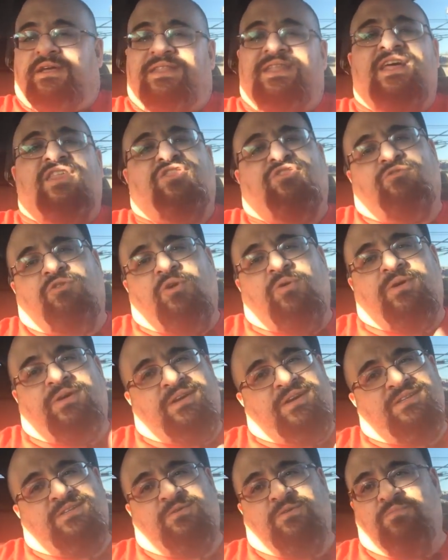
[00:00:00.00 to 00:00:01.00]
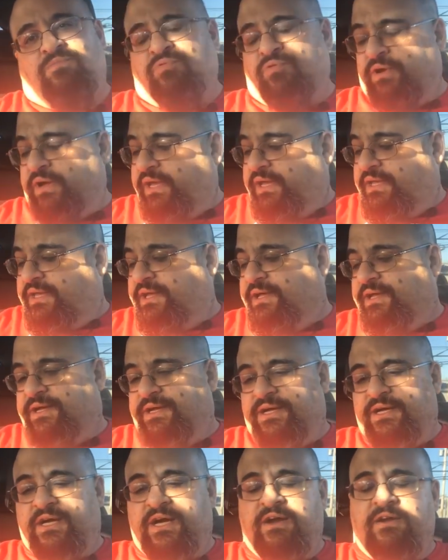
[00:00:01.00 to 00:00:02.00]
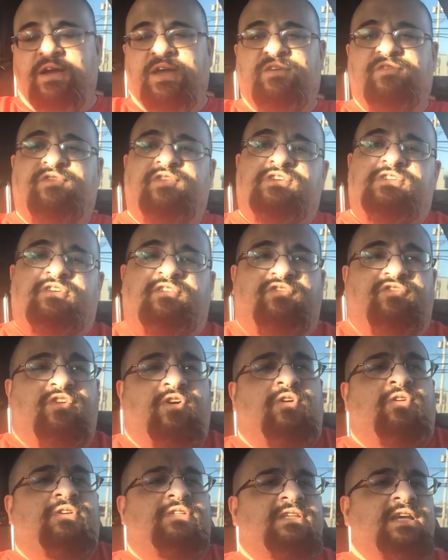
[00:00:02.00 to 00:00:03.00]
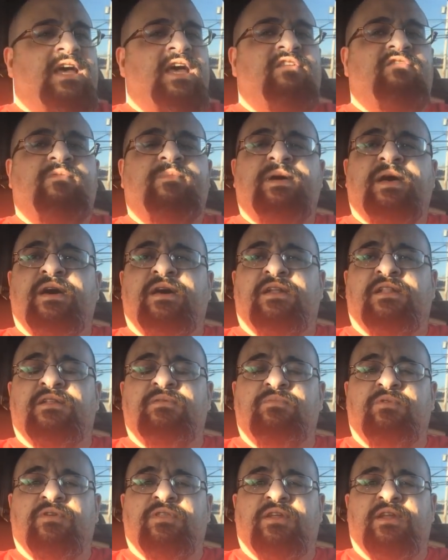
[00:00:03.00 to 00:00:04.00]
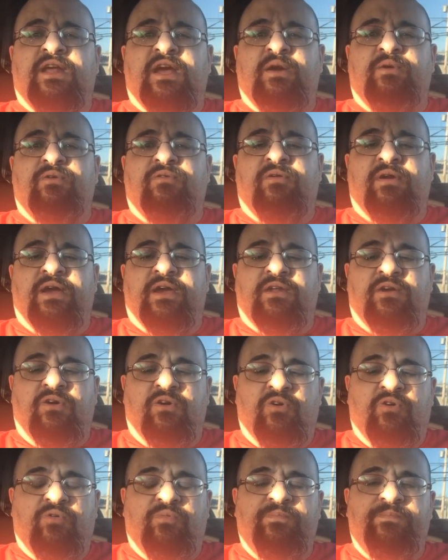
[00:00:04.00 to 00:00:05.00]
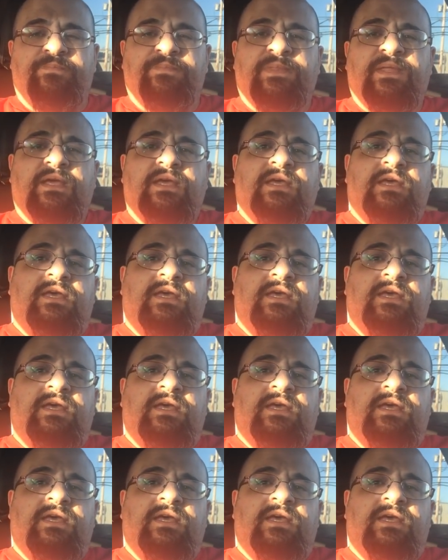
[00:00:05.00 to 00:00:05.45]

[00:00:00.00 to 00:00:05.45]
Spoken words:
Not throw it, because it would break. All right, fishy folks. I have about a little more than an hour ride home.